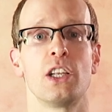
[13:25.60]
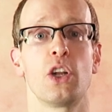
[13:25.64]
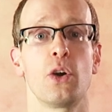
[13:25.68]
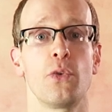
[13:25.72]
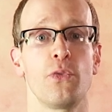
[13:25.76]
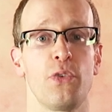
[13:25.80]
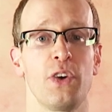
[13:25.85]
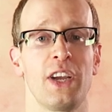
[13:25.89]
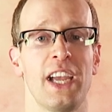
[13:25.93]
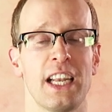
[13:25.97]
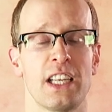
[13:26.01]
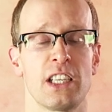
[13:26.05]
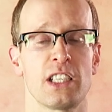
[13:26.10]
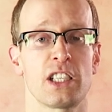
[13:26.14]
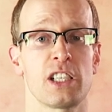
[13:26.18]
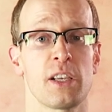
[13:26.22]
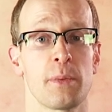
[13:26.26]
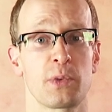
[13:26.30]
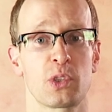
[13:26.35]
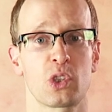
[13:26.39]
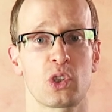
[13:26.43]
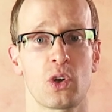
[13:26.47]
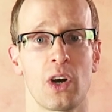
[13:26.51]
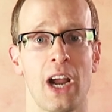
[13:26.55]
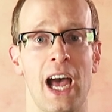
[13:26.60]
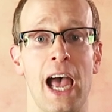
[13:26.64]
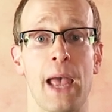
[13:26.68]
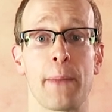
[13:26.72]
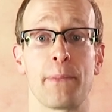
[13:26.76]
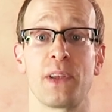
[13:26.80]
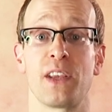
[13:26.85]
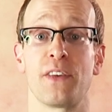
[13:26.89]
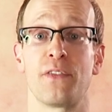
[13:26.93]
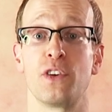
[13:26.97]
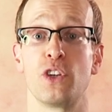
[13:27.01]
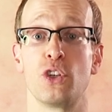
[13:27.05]
Don't forget to
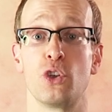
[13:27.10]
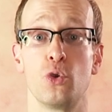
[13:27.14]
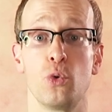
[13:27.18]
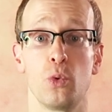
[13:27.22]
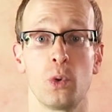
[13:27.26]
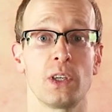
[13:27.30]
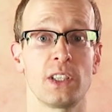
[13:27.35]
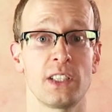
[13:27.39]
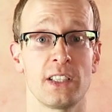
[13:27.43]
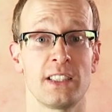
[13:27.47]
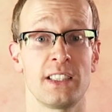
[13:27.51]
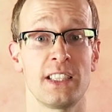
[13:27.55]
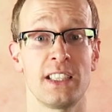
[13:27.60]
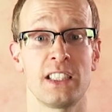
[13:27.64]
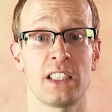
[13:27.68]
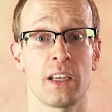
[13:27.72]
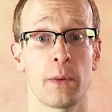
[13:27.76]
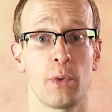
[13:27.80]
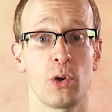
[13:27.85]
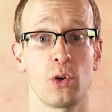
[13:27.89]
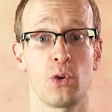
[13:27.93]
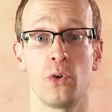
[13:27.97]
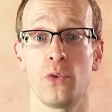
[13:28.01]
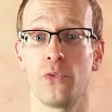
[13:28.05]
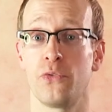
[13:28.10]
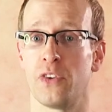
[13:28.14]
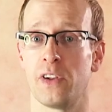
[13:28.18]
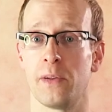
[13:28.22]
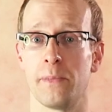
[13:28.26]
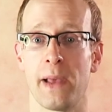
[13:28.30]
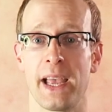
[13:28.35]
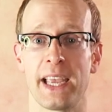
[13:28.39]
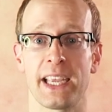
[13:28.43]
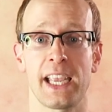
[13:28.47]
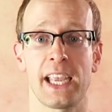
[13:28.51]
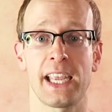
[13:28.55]
subscribe if you do want to see some more cool
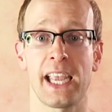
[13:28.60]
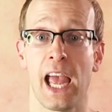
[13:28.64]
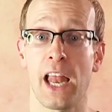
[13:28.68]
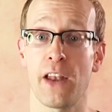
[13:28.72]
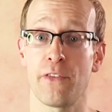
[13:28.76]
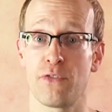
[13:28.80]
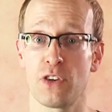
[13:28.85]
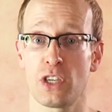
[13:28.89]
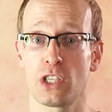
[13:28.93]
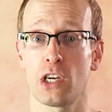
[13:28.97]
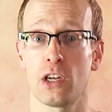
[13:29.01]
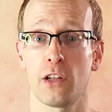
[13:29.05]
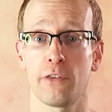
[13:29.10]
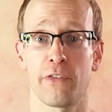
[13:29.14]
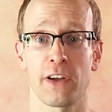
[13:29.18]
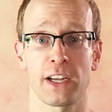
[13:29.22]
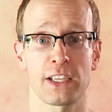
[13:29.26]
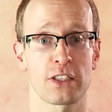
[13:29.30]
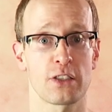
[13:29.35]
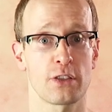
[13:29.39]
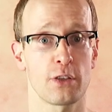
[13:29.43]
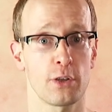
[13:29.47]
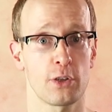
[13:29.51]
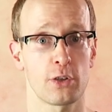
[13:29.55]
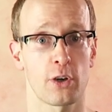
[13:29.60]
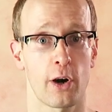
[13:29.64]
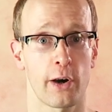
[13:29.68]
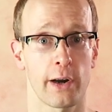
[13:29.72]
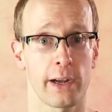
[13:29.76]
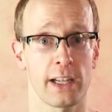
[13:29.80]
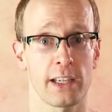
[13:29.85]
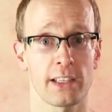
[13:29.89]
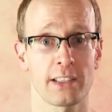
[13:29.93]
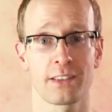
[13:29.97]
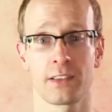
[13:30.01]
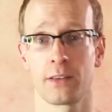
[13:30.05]
filmmaking and visual effects
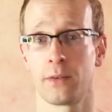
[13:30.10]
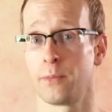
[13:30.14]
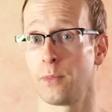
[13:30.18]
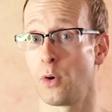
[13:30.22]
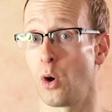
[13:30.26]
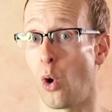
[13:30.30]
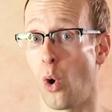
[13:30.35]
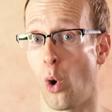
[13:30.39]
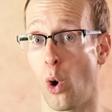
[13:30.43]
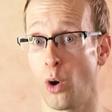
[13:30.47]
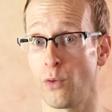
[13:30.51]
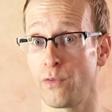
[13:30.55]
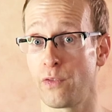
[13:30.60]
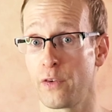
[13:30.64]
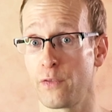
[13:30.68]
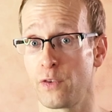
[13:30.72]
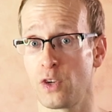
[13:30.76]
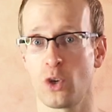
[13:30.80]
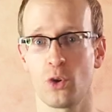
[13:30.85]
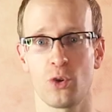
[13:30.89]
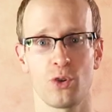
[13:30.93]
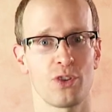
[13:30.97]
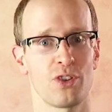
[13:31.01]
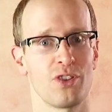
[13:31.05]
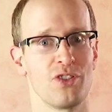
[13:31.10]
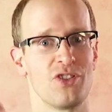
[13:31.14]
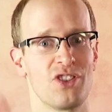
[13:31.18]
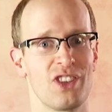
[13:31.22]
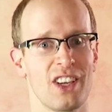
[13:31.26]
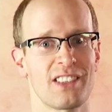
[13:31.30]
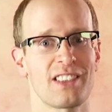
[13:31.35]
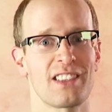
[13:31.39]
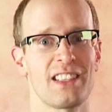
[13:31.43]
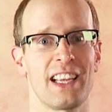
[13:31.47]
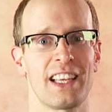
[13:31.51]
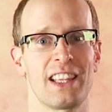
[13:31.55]
tutorials or reviews
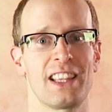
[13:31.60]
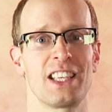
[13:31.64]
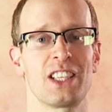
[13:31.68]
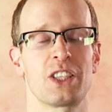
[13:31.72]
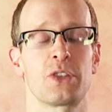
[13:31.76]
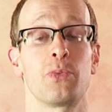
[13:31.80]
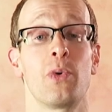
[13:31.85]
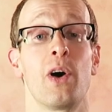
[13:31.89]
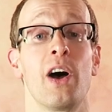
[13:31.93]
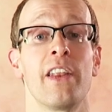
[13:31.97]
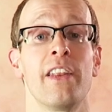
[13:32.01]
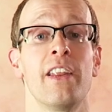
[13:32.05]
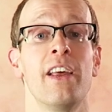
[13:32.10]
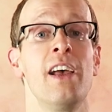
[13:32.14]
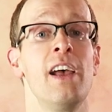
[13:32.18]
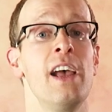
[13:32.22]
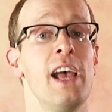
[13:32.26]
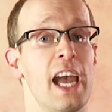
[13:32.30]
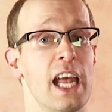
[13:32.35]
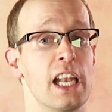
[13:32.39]
just like this one.